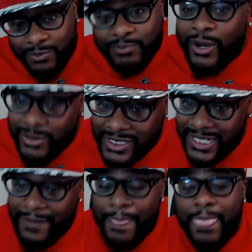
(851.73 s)
person,
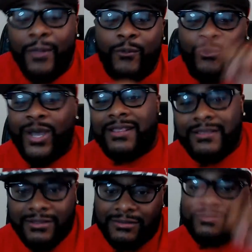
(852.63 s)
with
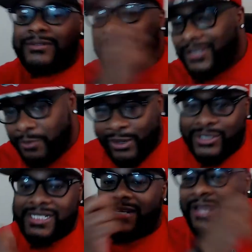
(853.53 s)
the
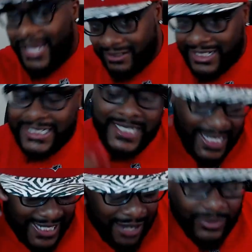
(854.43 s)
person like I said
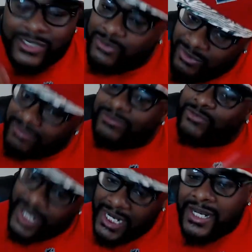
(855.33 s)
that was
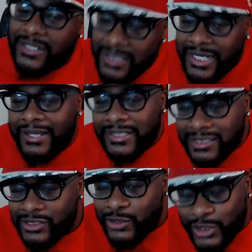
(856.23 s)
ready to
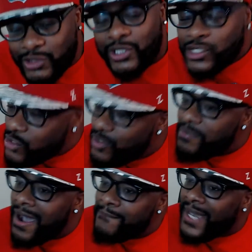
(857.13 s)
shoot him
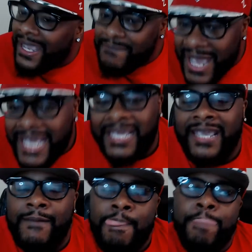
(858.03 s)
up, bang it,
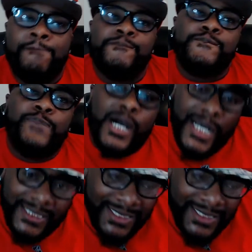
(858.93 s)
but.